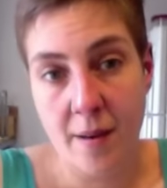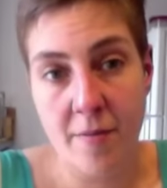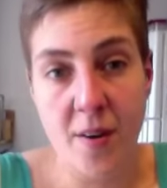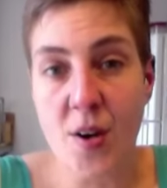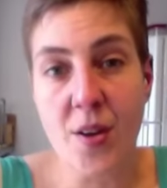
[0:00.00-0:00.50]

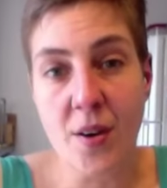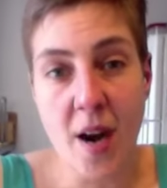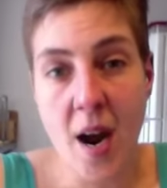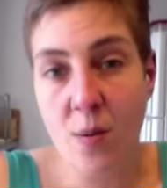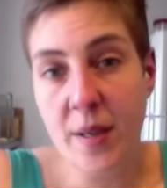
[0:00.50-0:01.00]
Further,
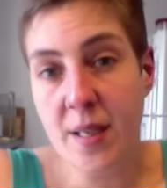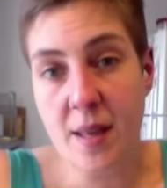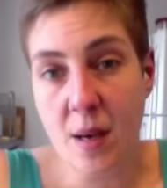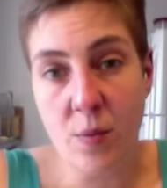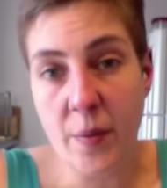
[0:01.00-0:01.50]
how is
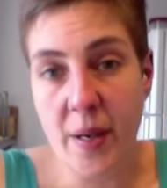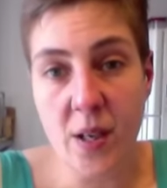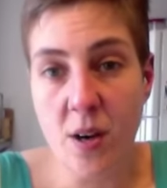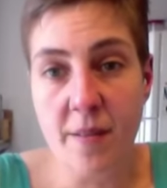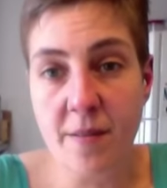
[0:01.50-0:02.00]
it that women
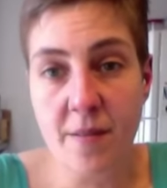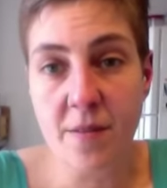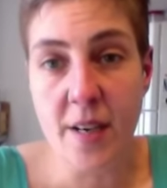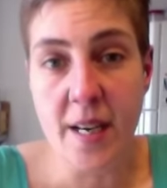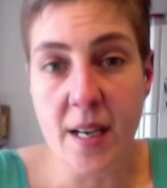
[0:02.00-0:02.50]
got for
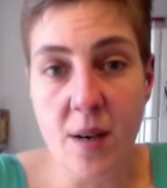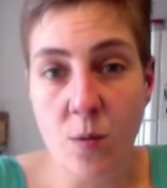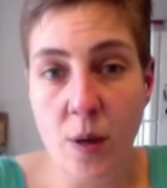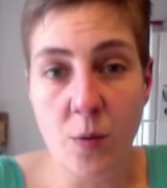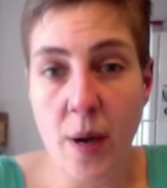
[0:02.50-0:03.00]
free
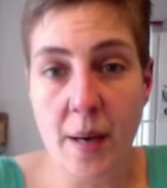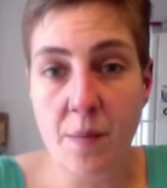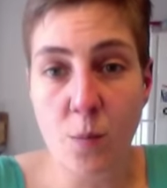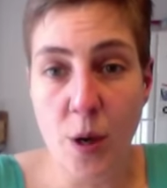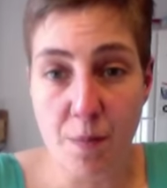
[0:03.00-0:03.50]
what
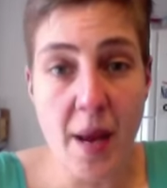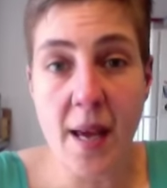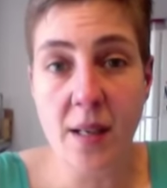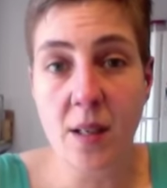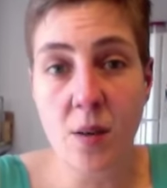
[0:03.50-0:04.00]

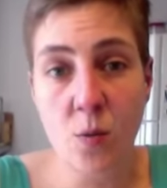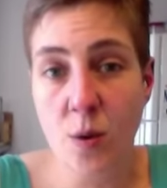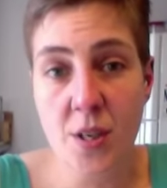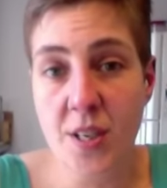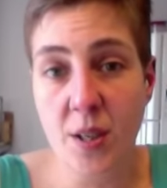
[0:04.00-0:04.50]
men
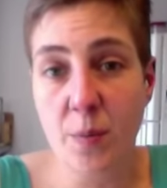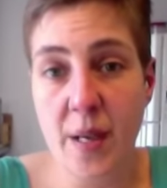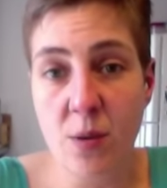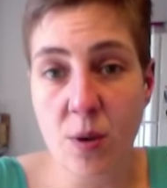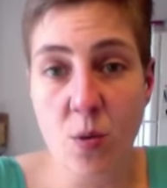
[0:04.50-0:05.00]
were still
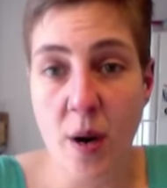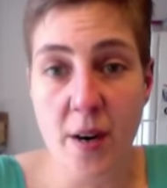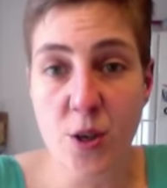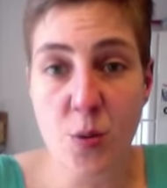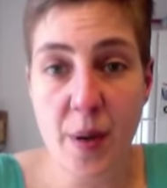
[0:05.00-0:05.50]
being required to